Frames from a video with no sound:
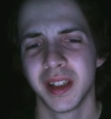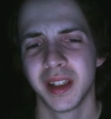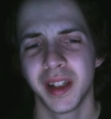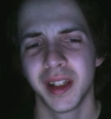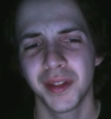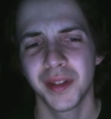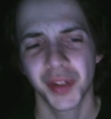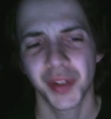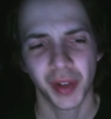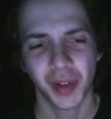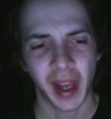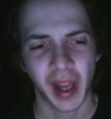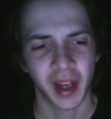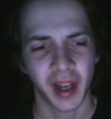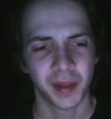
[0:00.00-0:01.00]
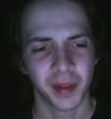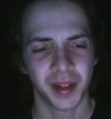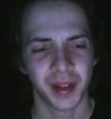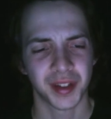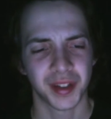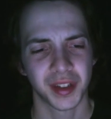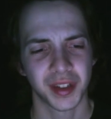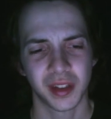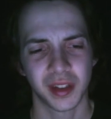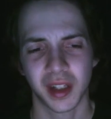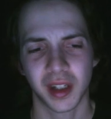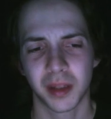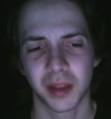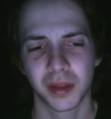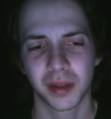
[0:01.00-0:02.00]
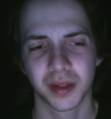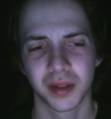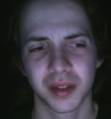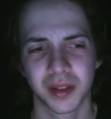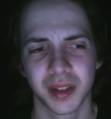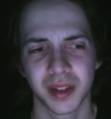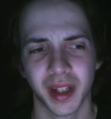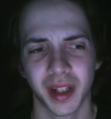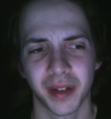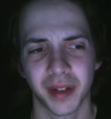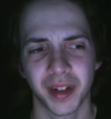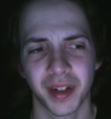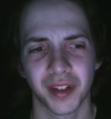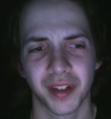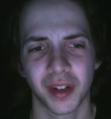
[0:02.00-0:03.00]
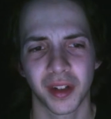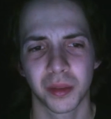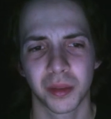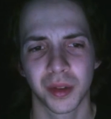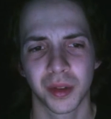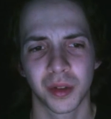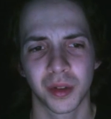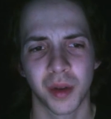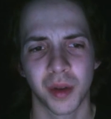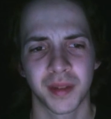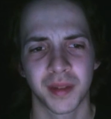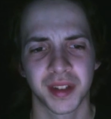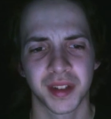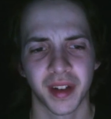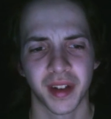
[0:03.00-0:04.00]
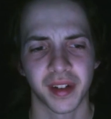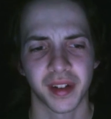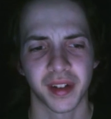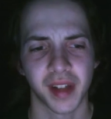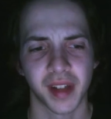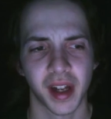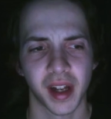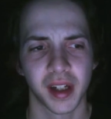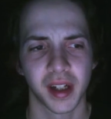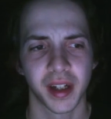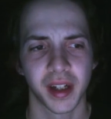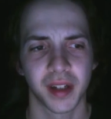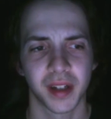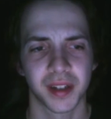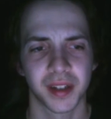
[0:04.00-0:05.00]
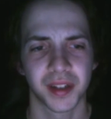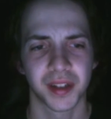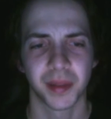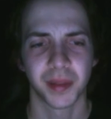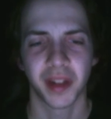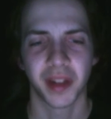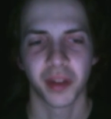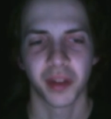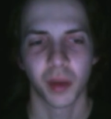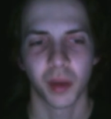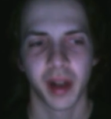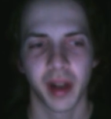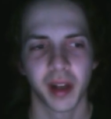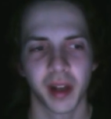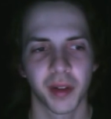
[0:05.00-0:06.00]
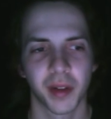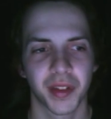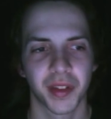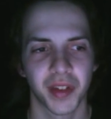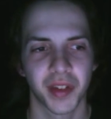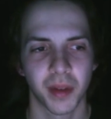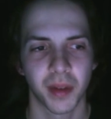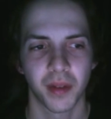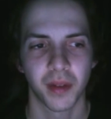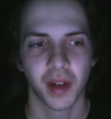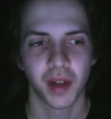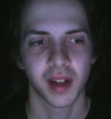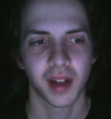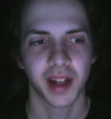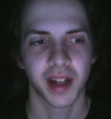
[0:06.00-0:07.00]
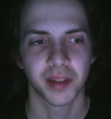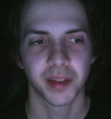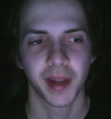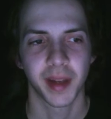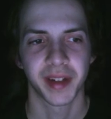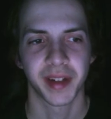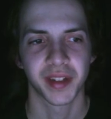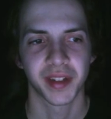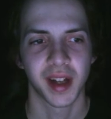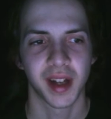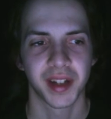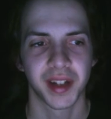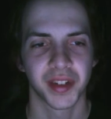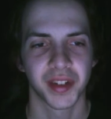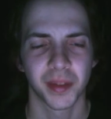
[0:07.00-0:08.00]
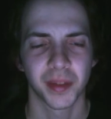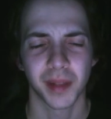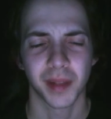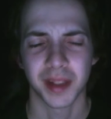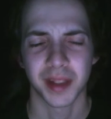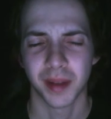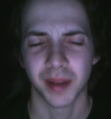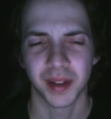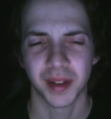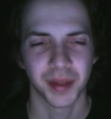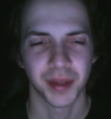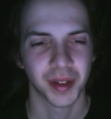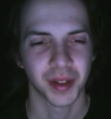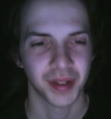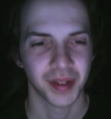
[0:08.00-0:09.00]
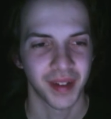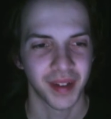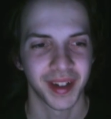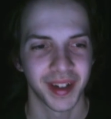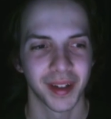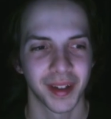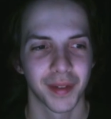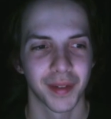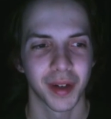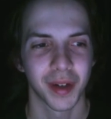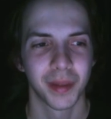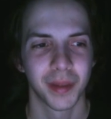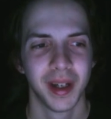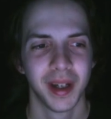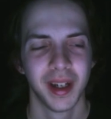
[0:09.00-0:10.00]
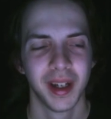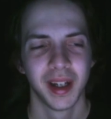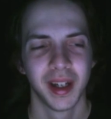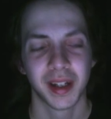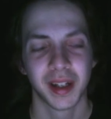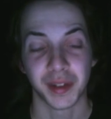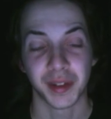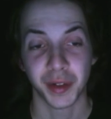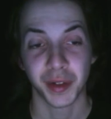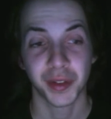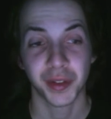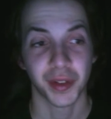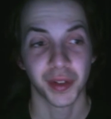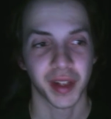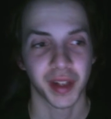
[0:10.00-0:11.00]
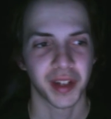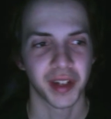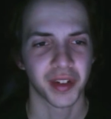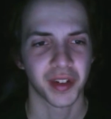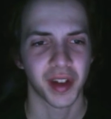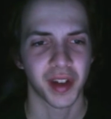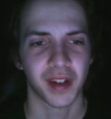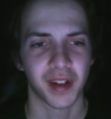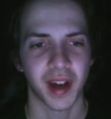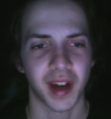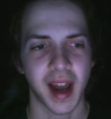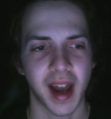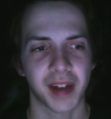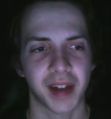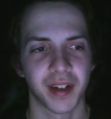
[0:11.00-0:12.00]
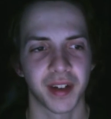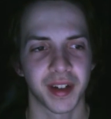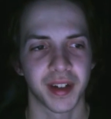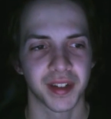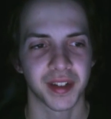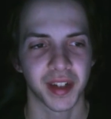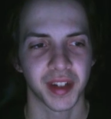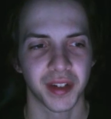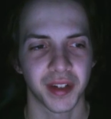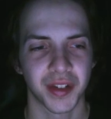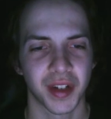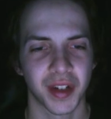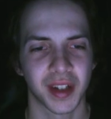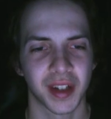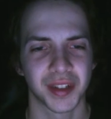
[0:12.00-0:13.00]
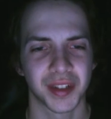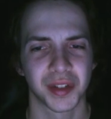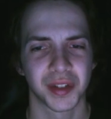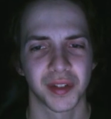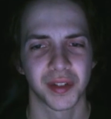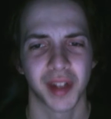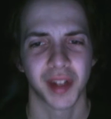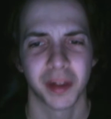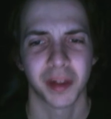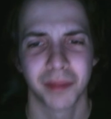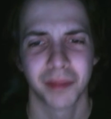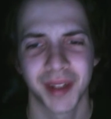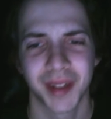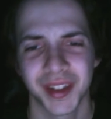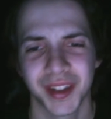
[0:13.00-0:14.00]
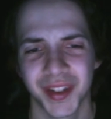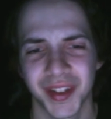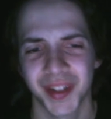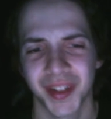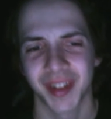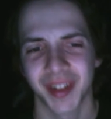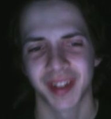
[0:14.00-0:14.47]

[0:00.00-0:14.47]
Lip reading: It was okay. I mean, there's still a couple, you know, decent little brutal moments here and there, you know, and some decent writing with some of Clive Spang's lines, but that's probably just because of how he delivered them. Because I do still think he's a talented actor, I just think he was stuck in sort of like a mixed